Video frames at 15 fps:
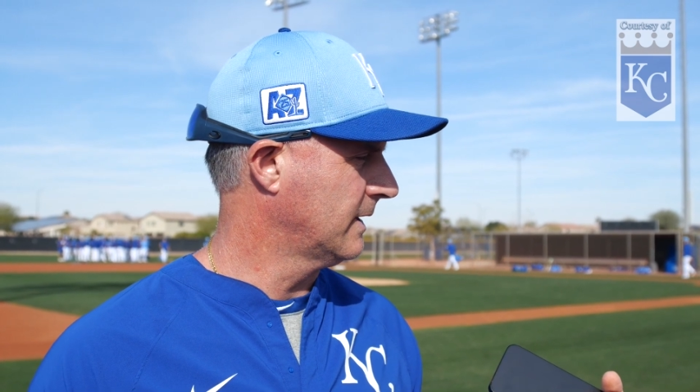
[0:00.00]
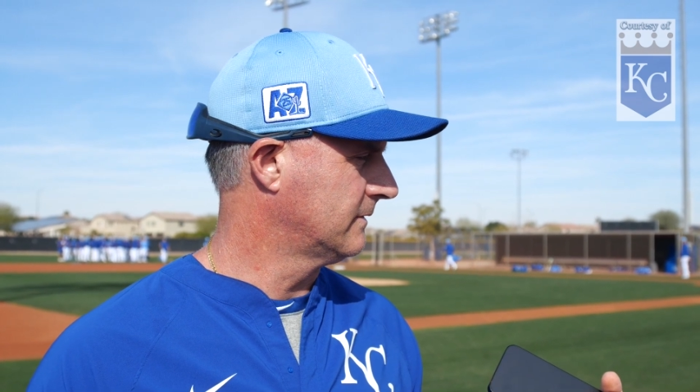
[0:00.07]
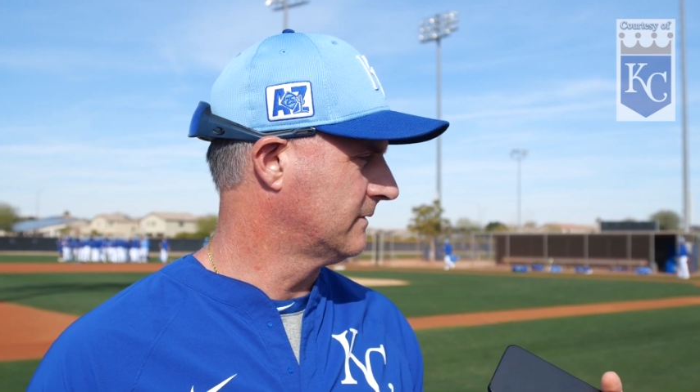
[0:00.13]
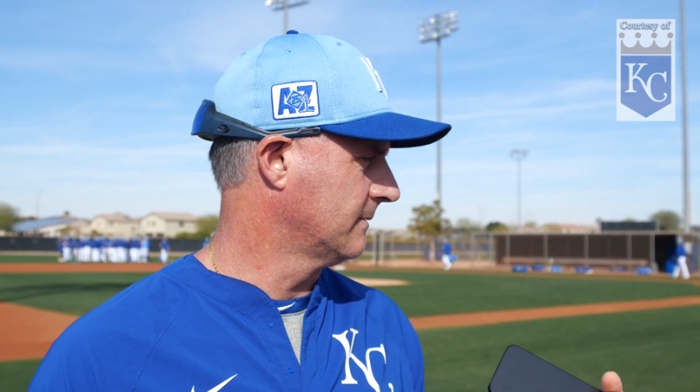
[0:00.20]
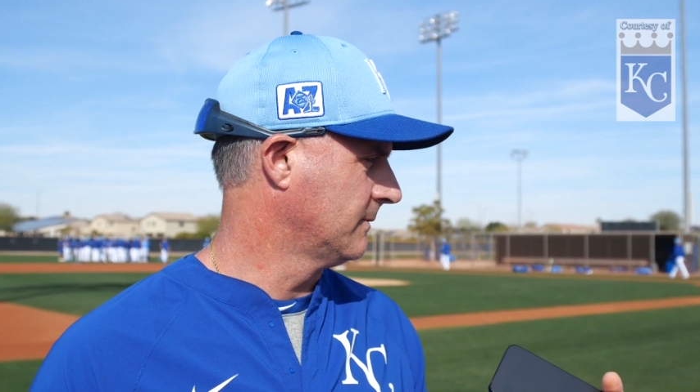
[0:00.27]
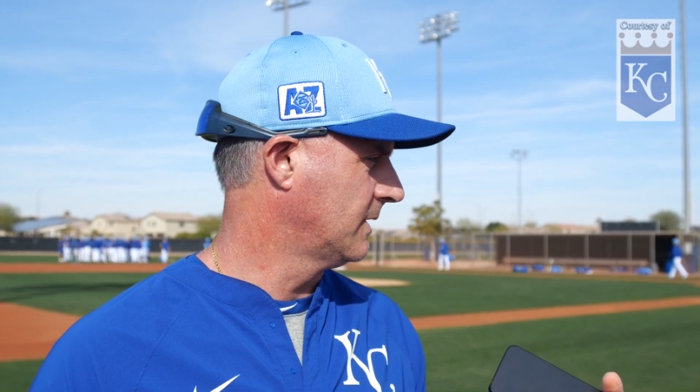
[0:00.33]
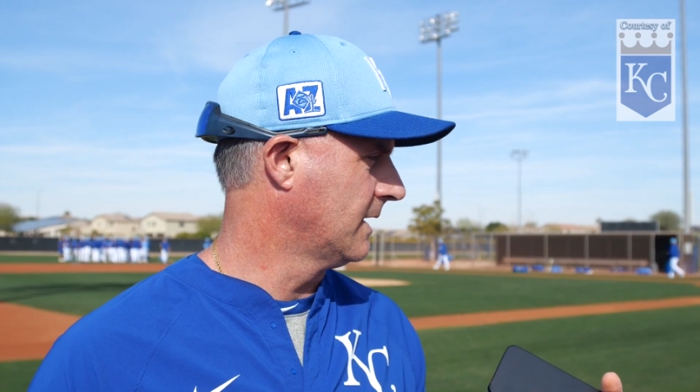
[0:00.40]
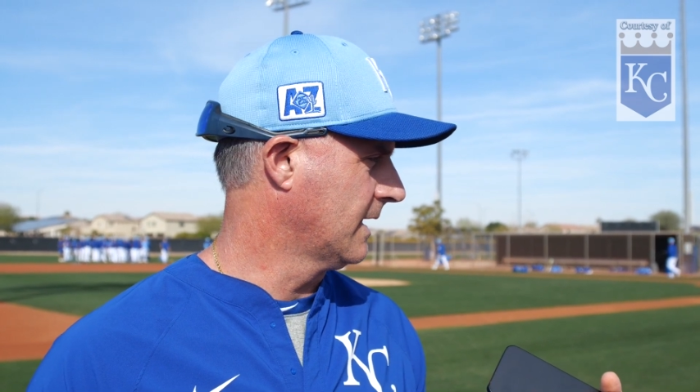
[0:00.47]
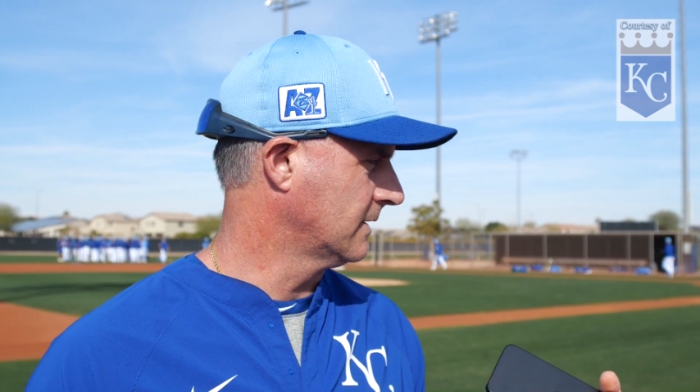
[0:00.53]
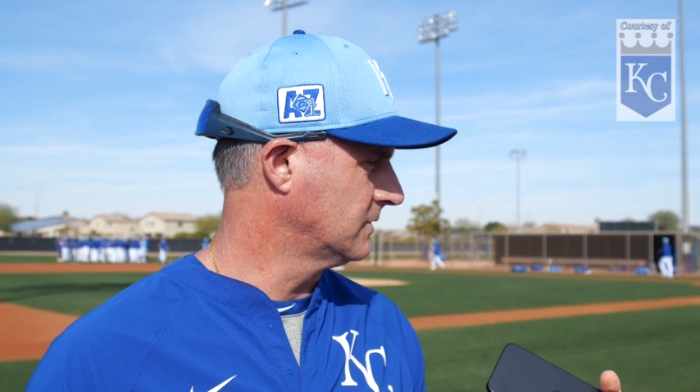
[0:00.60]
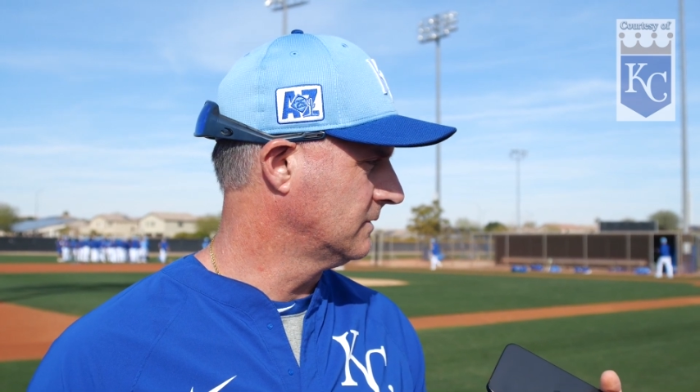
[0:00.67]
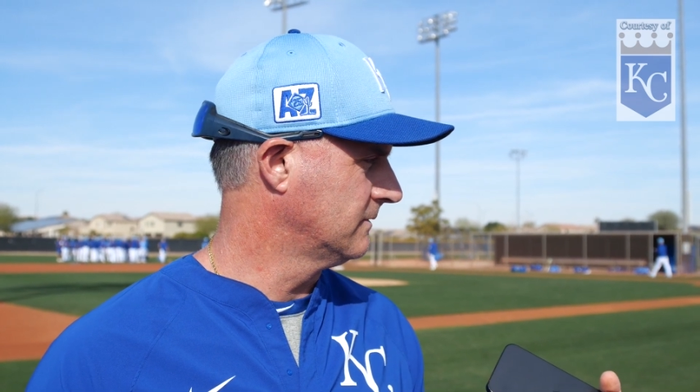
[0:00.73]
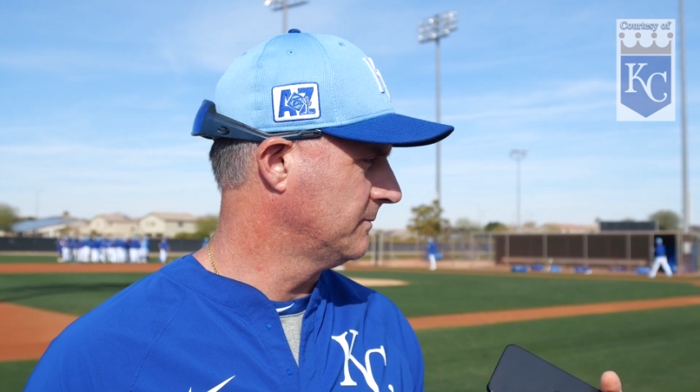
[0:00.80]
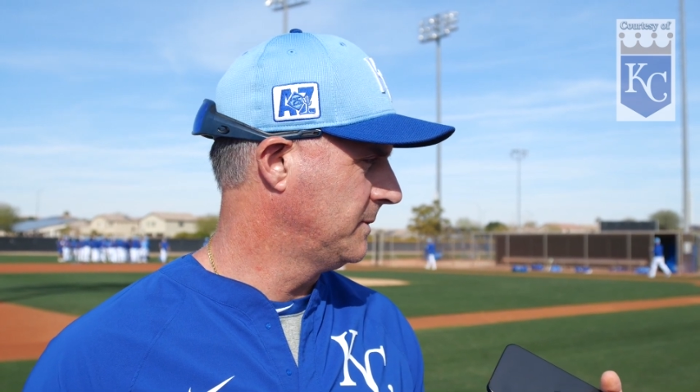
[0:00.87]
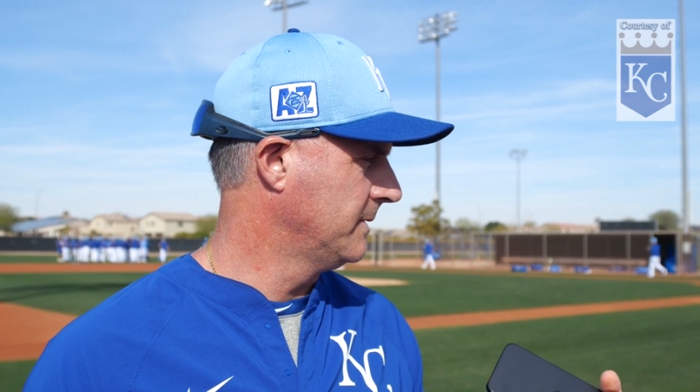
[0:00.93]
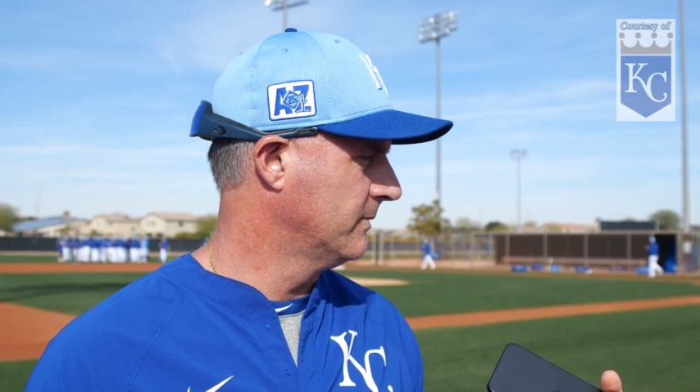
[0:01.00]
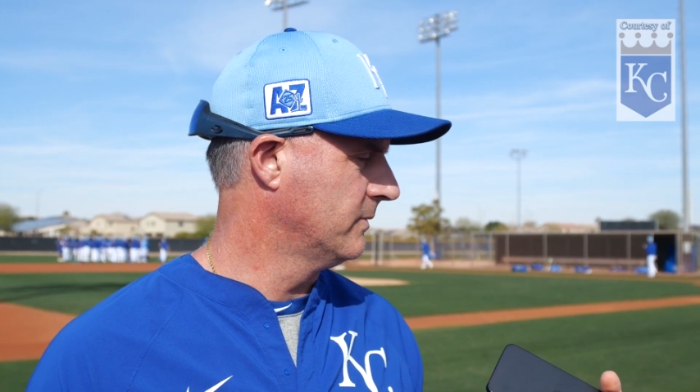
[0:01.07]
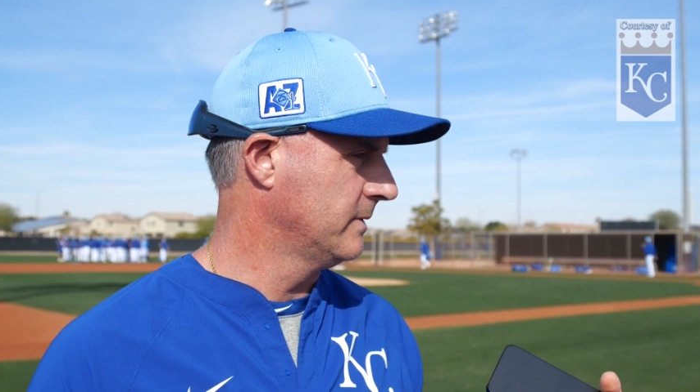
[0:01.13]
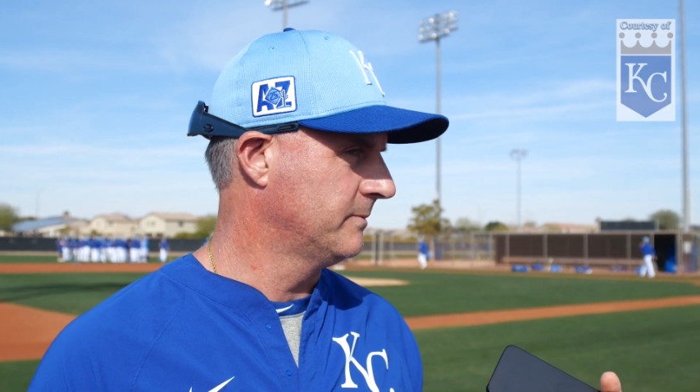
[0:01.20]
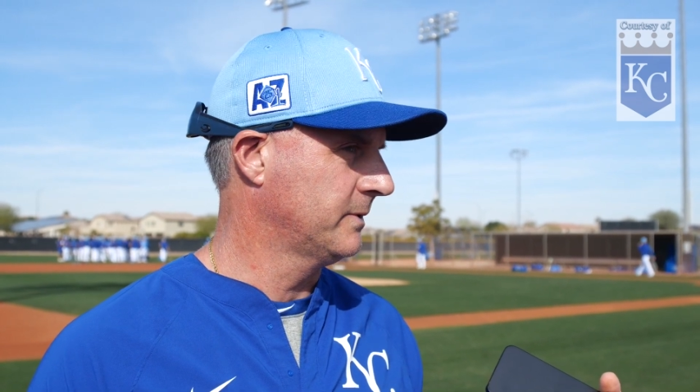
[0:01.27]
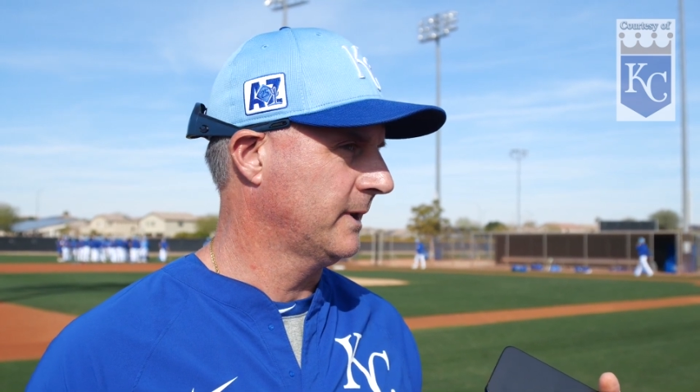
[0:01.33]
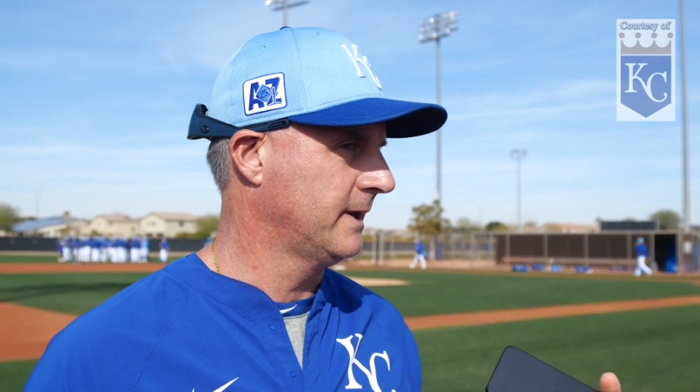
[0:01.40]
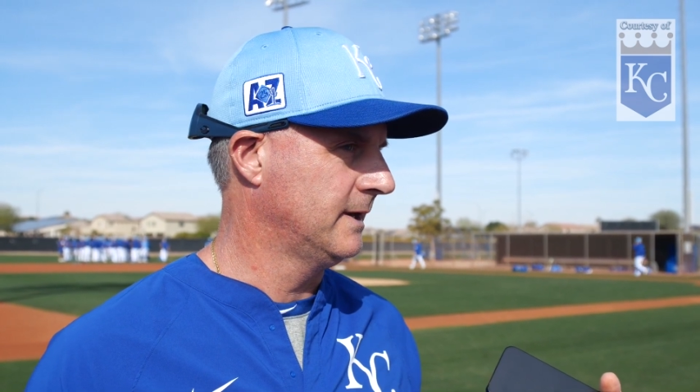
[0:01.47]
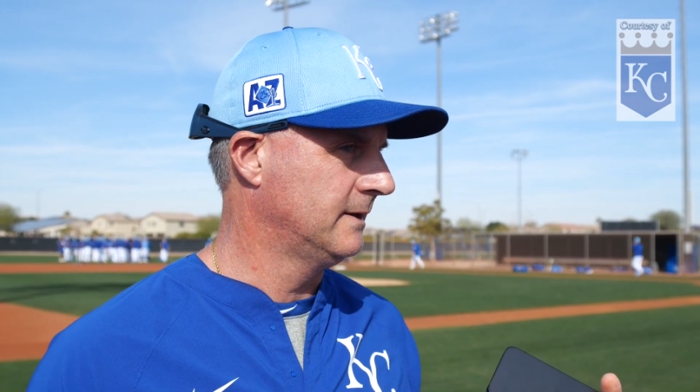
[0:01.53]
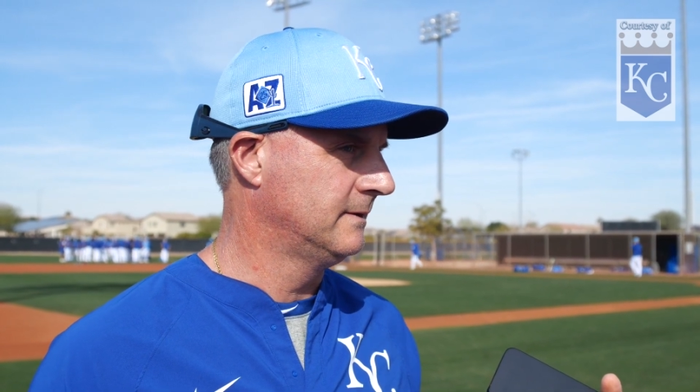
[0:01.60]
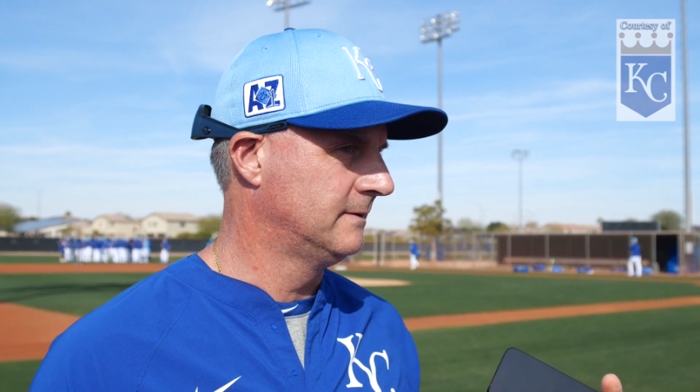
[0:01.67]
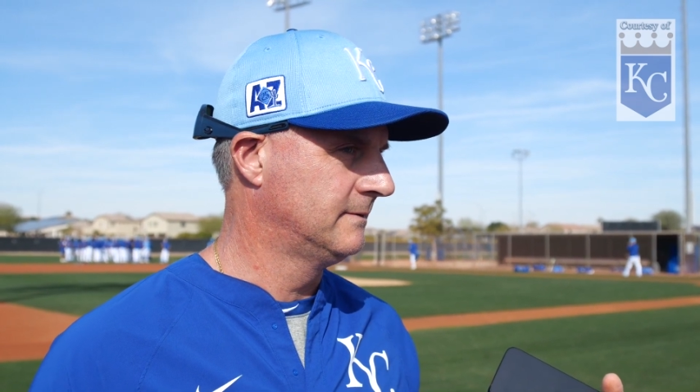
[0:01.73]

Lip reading: had some connections of people we played